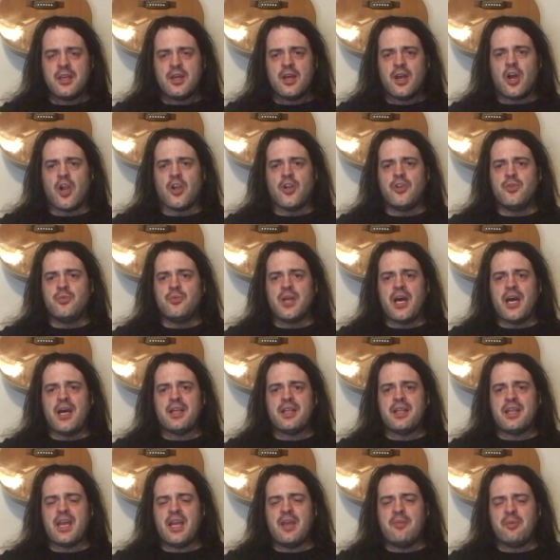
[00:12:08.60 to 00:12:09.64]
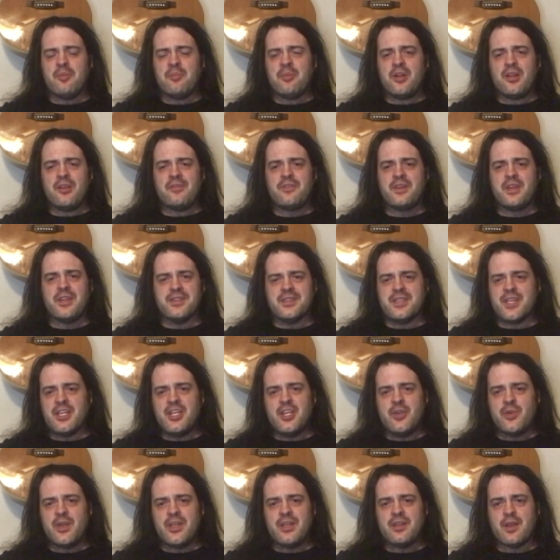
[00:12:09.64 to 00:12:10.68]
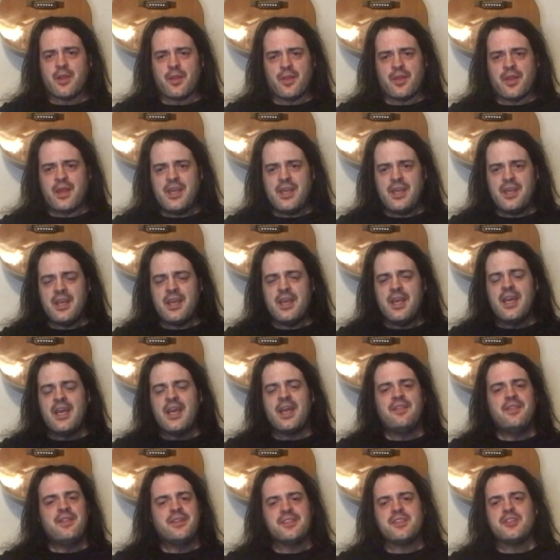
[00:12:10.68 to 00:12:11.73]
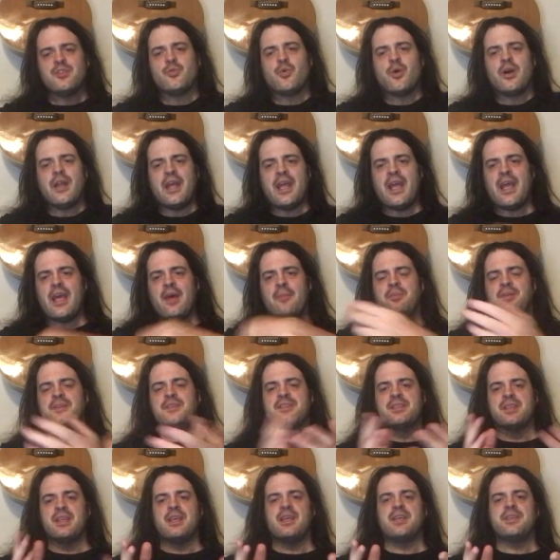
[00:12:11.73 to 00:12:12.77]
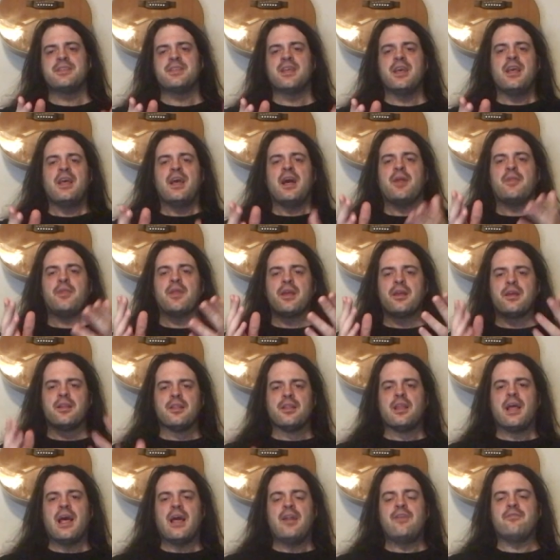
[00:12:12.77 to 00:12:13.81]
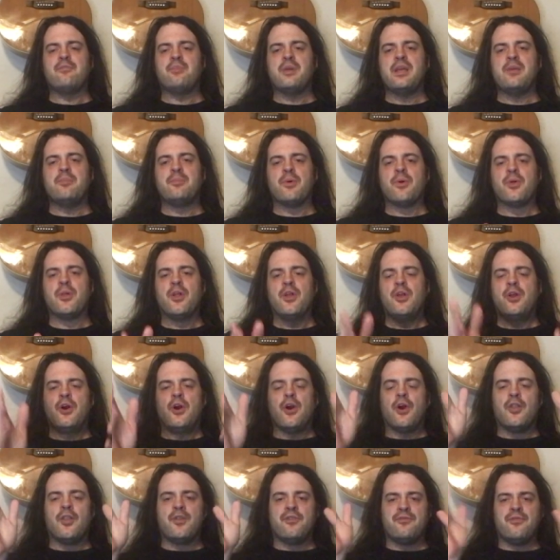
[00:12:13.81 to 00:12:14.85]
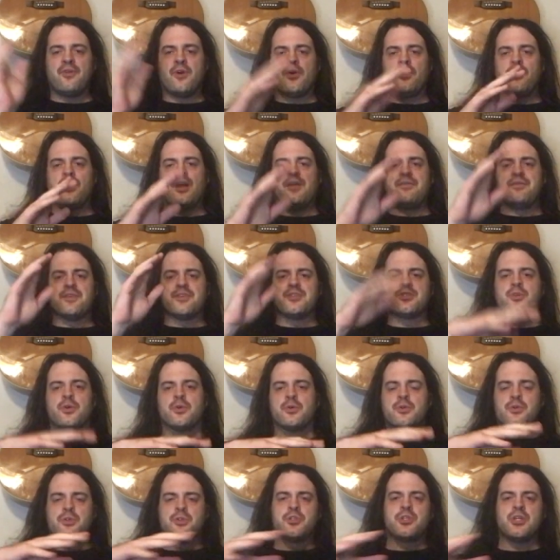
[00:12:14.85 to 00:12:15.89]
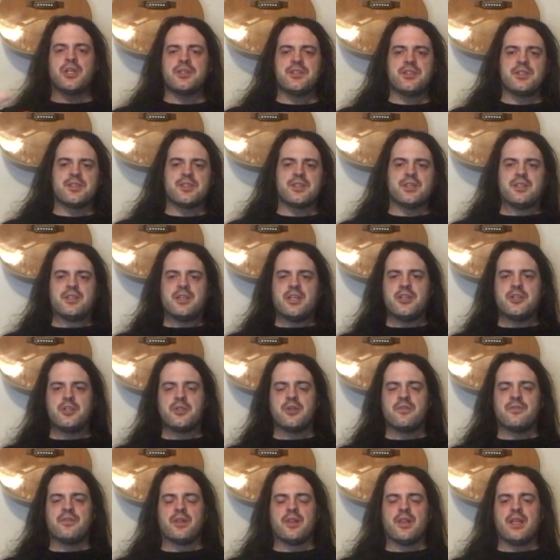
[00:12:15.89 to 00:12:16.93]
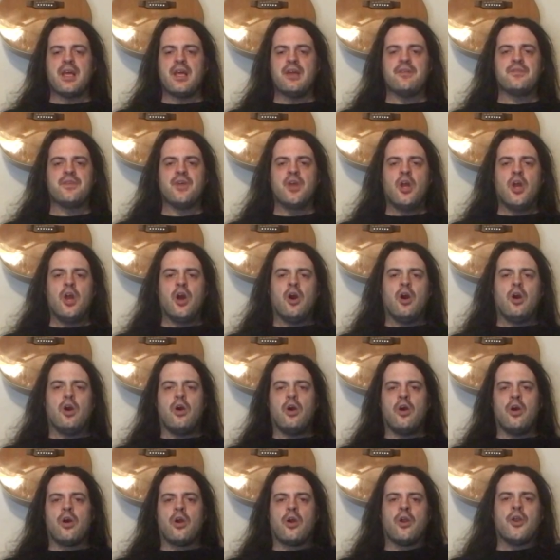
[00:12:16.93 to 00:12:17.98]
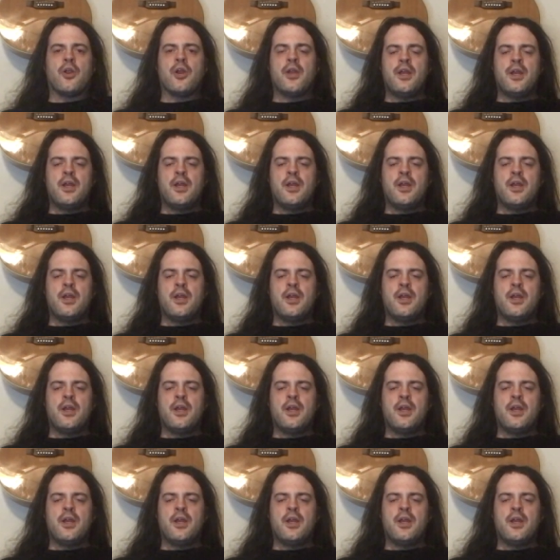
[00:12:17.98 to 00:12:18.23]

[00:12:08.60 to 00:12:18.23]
Are you not capable of continuing to think? And this is what happens is I think a lot of people on the far left, the social justice contingent of the left, are